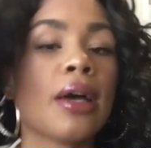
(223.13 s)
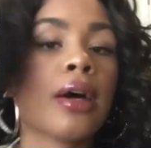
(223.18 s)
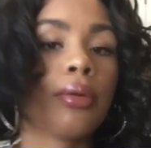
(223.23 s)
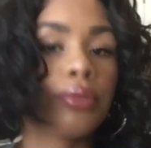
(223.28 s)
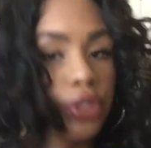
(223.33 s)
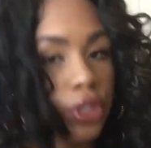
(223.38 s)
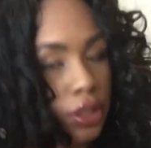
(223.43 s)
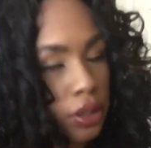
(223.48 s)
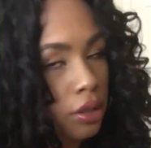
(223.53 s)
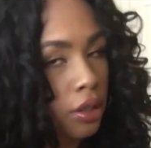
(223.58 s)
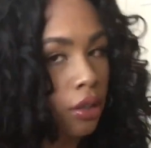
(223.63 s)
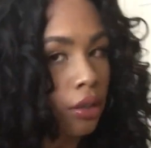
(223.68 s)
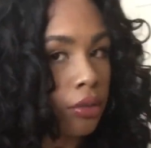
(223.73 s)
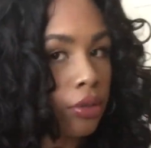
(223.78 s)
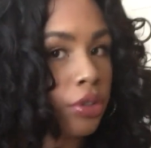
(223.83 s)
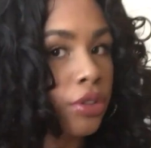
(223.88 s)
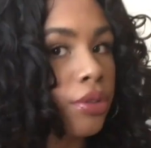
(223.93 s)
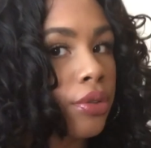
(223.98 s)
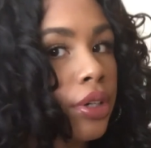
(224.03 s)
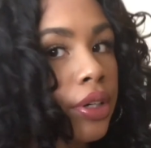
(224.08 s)
I'm just
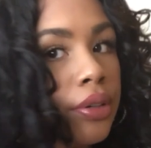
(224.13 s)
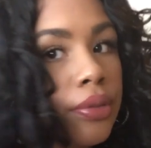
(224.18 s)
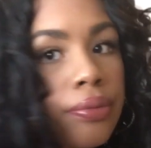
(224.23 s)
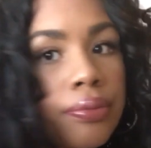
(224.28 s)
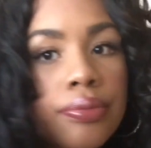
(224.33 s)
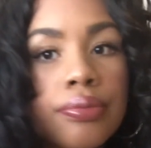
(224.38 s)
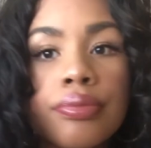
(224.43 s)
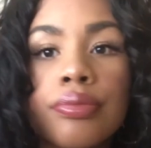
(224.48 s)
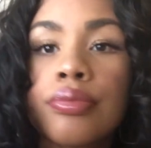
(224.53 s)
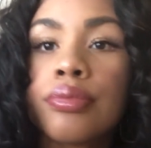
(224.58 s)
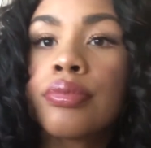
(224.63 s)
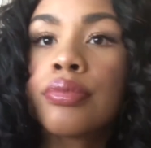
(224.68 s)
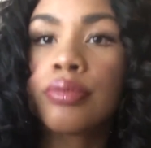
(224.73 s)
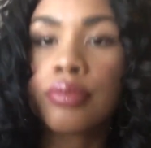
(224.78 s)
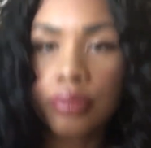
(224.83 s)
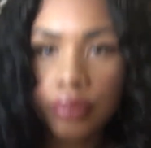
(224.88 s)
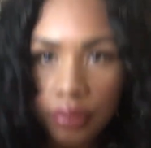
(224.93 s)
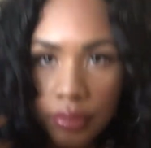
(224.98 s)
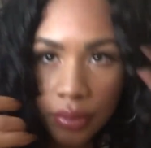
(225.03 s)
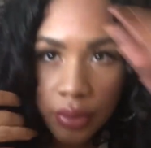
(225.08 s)
gonna do it,
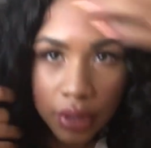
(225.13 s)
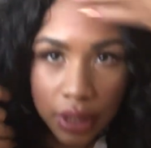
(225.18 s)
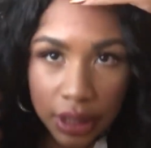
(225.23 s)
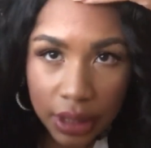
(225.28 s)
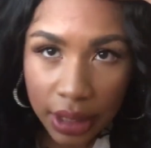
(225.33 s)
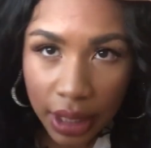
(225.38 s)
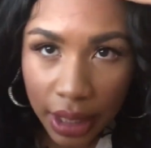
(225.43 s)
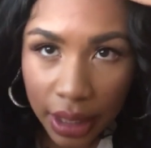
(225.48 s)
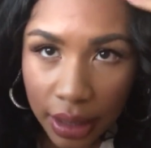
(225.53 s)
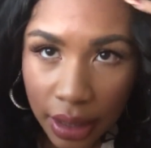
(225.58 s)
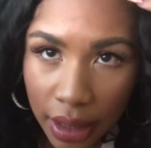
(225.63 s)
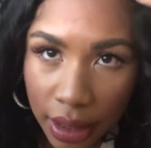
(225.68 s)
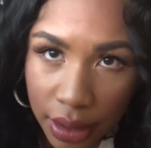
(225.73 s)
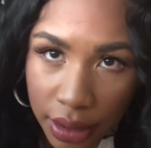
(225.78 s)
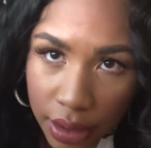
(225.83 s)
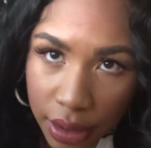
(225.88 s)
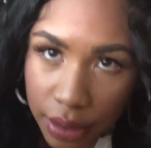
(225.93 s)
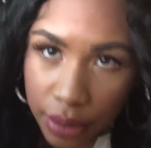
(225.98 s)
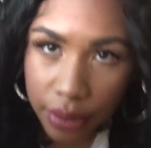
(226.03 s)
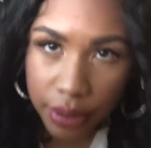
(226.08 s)
cause ain't
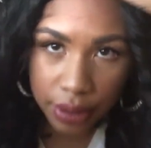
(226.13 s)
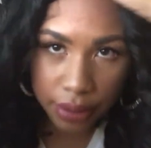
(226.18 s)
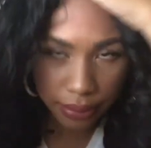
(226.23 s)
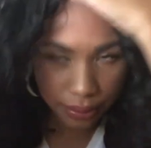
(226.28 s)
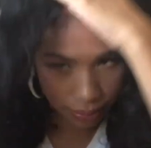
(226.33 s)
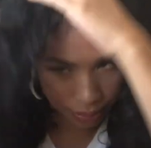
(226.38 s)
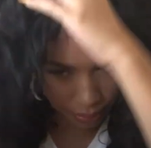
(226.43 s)
nothing to it.